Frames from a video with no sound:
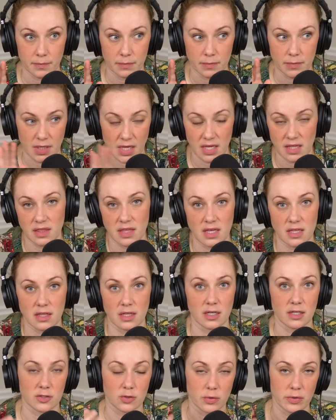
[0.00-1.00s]
They think
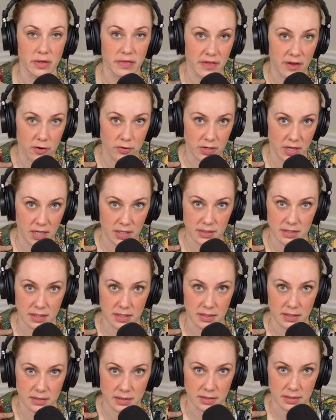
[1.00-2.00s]
that it's only their needs that
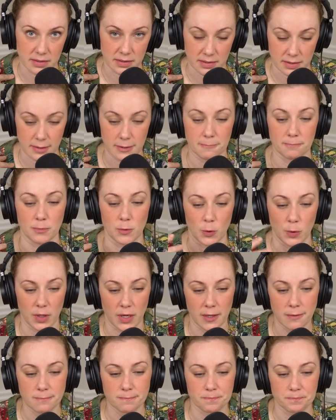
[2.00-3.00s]
exist.
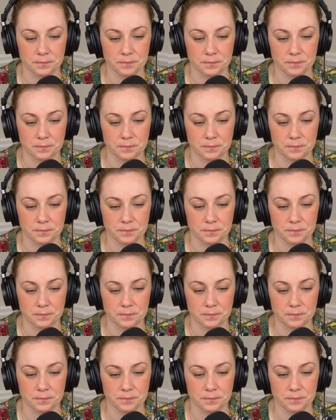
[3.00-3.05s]
Okay.